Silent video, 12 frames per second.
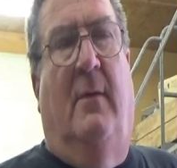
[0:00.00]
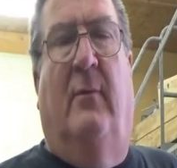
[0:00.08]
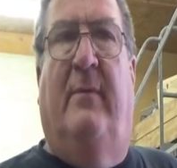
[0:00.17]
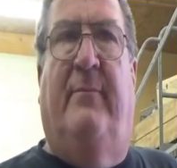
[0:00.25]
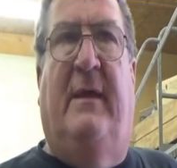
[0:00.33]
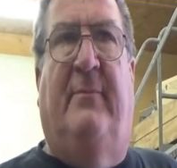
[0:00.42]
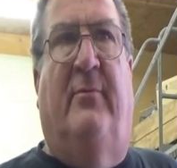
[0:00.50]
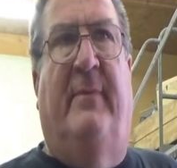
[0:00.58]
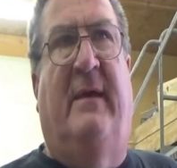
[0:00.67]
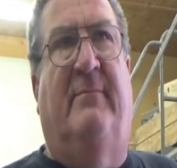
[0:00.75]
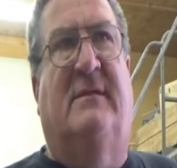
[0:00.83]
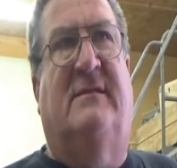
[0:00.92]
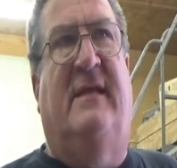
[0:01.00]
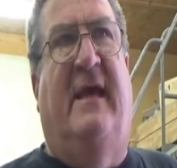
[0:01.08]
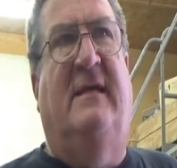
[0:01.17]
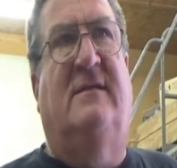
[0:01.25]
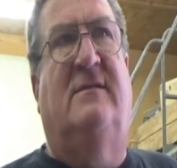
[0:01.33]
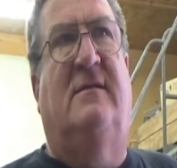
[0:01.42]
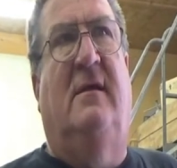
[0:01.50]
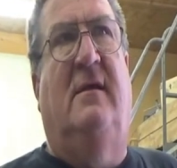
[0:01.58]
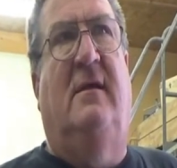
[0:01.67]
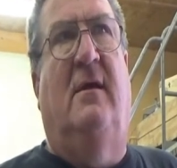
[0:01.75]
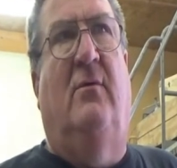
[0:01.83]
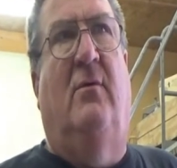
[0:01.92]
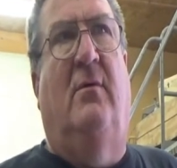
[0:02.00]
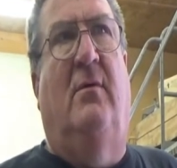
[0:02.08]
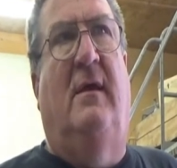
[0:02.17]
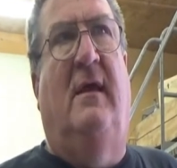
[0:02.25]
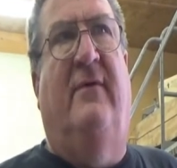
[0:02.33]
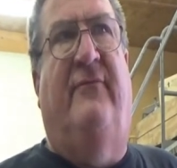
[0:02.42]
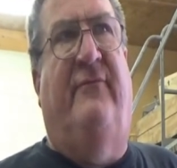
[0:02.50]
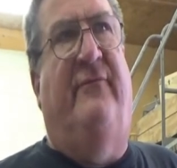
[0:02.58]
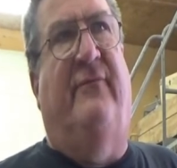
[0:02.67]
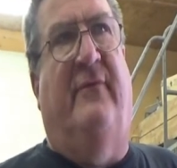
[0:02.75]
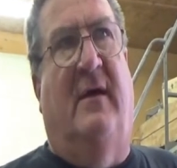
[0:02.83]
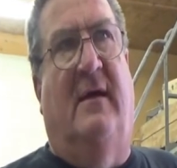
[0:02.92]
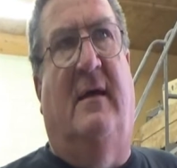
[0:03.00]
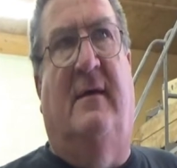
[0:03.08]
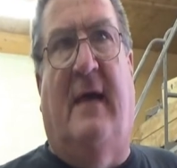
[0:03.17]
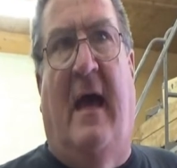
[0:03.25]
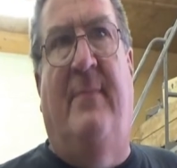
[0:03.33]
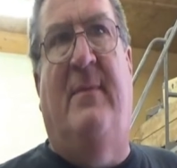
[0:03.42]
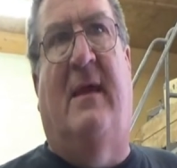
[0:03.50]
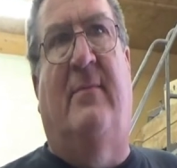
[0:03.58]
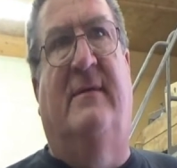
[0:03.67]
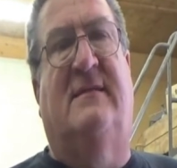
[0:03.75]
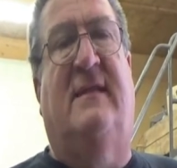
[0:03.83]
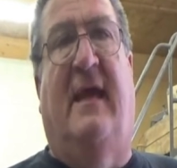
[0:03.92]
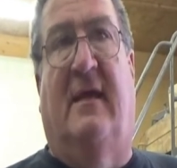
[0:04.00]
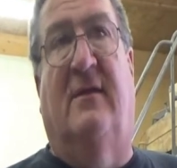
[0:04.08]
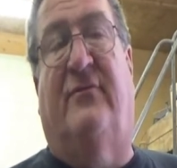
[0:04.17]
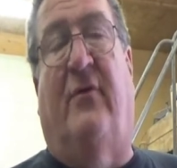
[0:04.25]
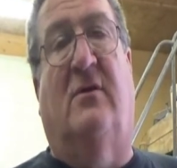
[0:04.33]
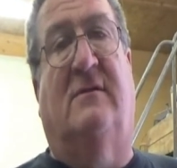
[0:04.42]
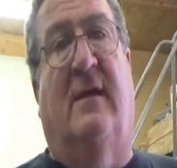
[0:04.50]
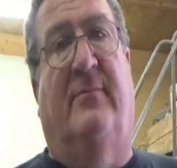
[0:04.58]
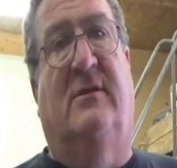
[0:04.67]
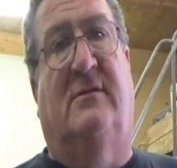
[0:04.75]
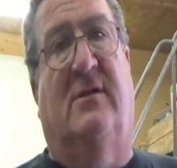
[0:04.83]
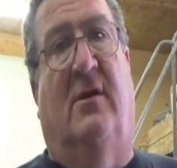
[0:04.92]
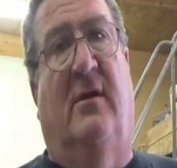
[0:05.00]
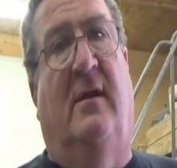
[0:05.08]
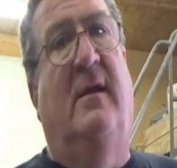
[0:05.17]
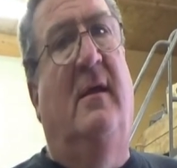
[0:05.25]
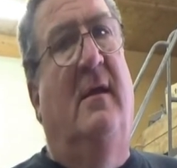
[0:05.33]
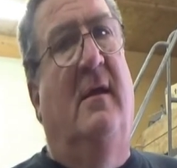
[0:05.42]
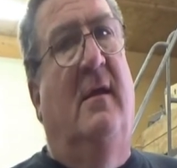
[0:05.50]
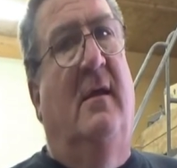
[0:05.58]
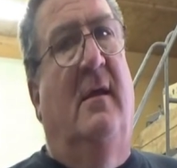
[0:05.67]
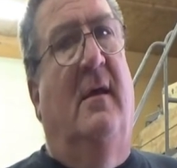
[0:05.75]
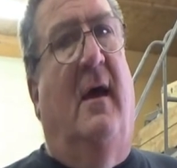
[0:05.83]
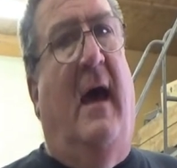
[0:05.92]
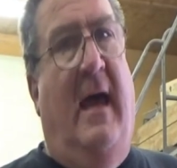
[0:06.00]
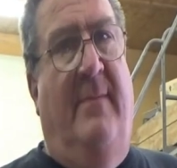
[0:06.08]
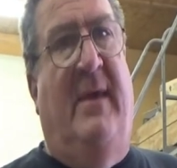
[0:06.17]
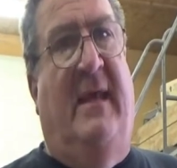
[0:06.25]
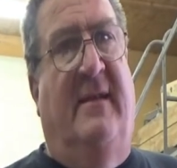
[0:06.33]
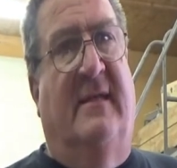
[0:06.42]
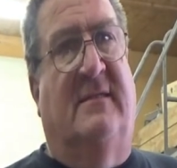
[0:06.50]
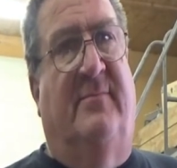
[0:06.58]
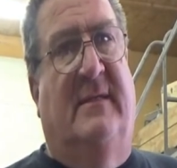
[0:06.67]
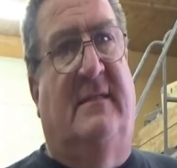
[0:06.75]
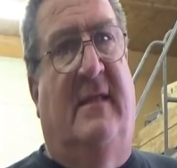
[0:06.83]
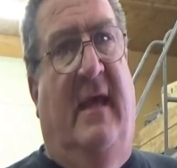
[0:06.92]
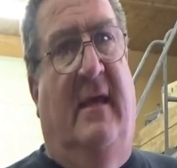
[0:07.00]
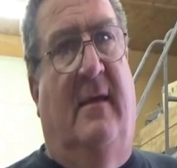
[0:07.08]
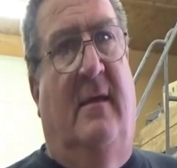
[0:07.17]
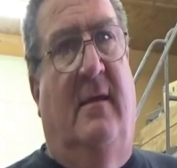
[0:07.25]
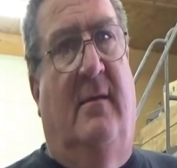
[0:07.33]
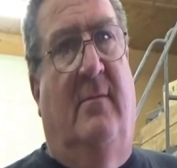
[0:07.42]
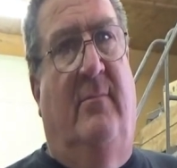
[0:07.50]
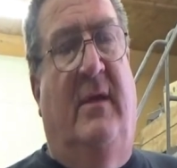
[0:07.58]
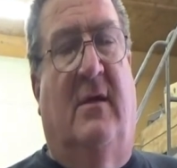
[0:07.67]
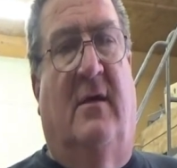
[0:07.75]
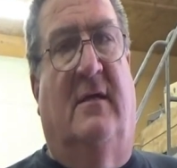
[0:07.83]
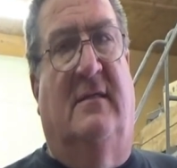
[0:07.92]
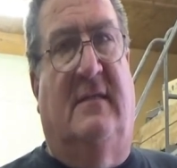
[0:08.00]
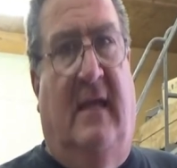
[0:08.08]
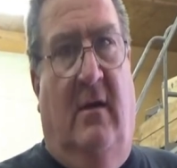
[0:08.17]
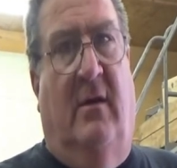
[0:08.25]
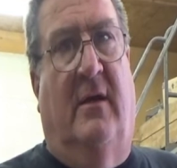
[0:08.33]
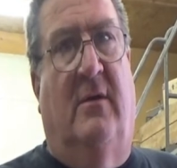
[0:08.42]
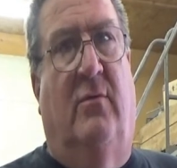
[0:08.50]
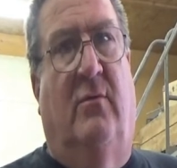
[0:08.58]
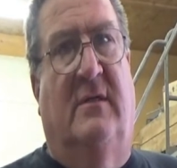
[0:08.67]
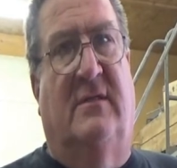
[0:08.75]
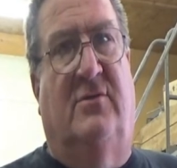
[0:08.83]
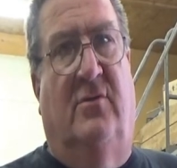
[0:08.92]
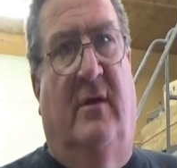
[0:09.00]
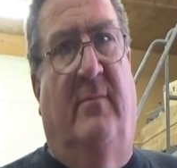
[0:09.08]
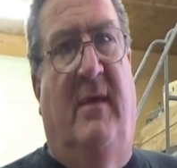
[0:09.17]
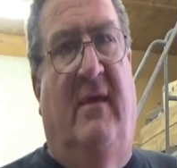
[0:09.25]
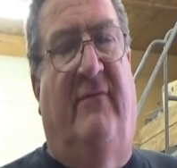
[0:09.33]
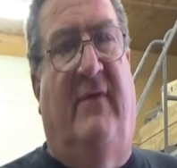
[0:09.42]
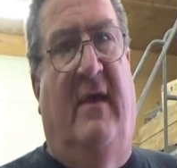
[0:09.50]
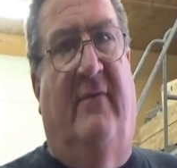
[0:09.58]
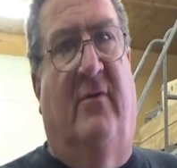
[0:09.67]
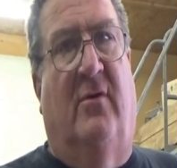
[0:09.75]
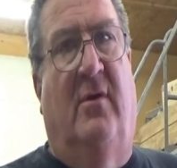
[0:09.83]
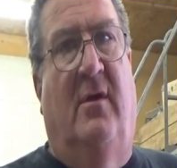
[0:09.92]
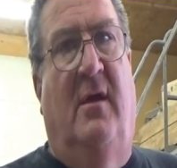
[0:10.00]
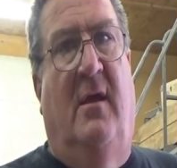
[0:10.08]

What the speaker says: When people make mistakes, if I make a mistake, and as far as I'm concerned, I made this mistake because Eric was doing me a favor,